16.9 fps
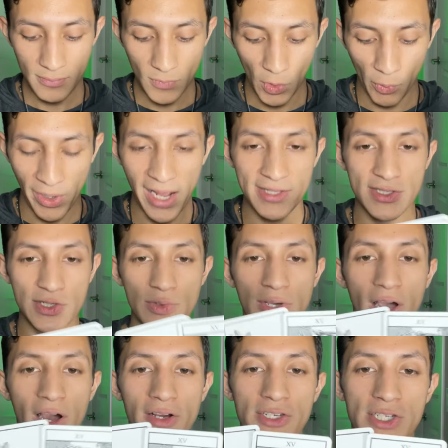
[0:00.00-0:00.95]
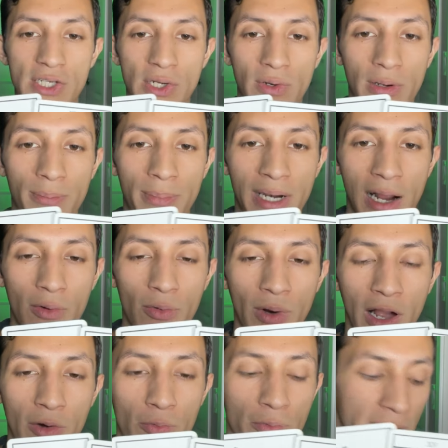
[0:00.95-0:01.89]
we had two cards show up, but I'll,
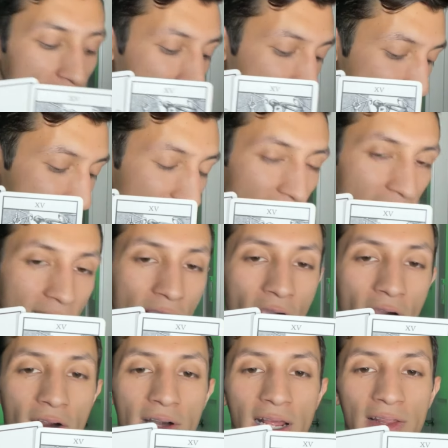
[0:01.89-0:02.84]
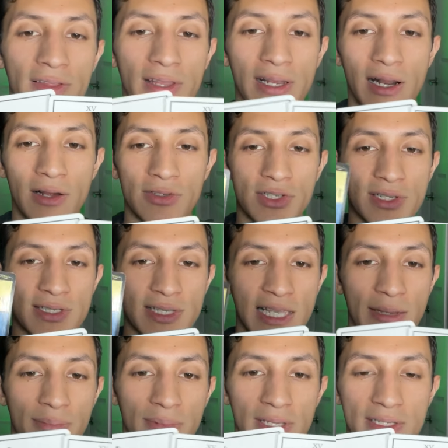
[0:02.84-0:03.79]
I'll read the second card and then I'll just
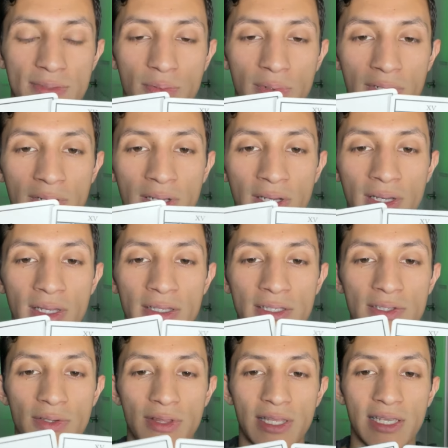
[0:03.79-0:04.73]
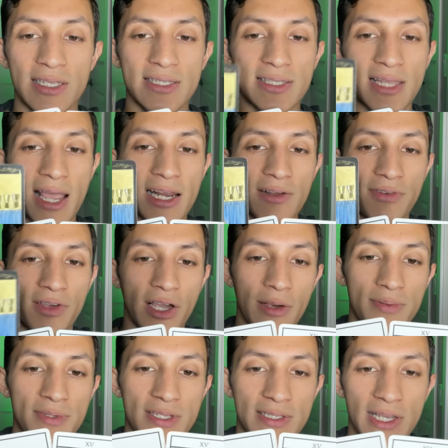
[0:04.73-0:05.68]
keep this one. So this Nine of
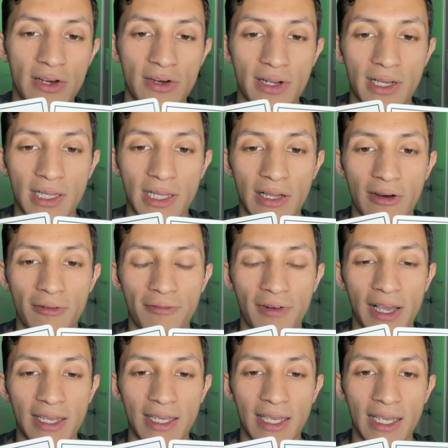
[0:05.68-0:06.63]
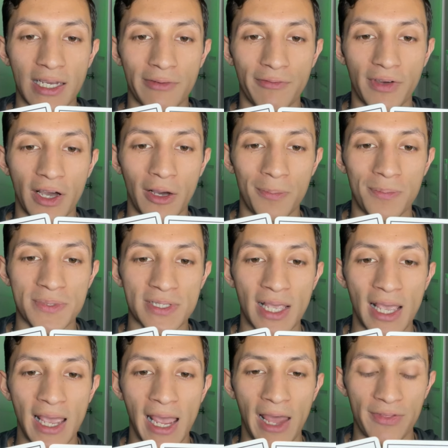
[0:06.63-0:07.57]
Cups is here to clarify King of Cups
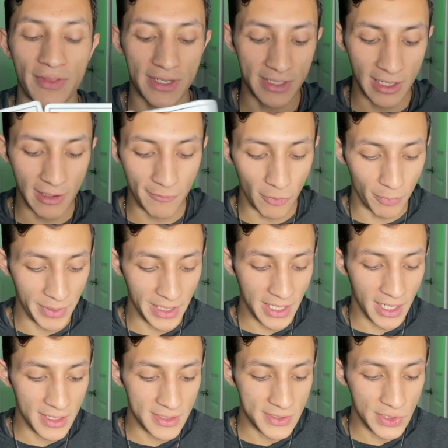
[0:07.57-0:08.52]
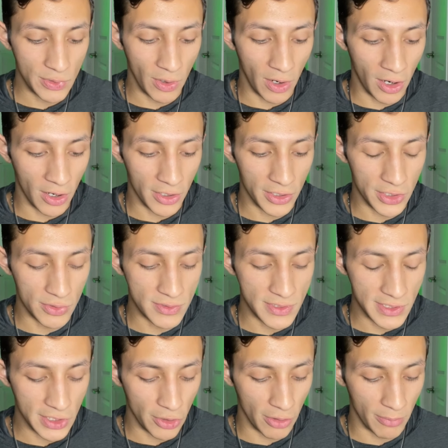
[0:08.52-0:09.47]
and the Devil. Because you are
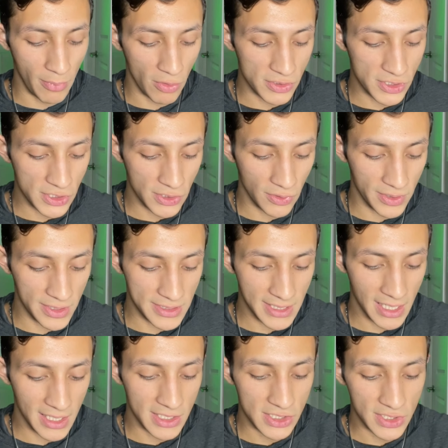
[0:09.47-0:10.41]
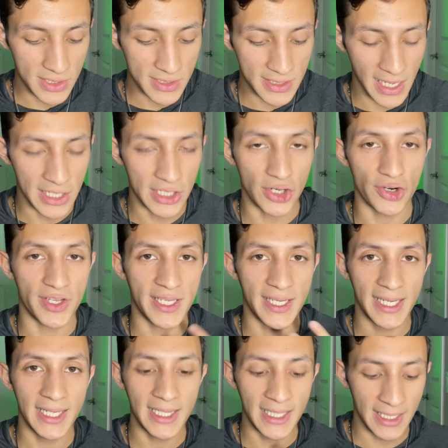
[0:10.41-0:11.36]
using your emotional intelligence and your
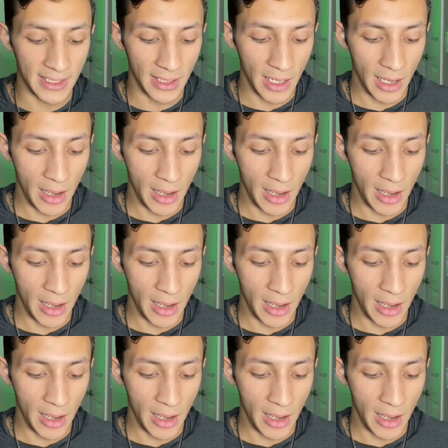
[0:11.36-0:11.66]
healing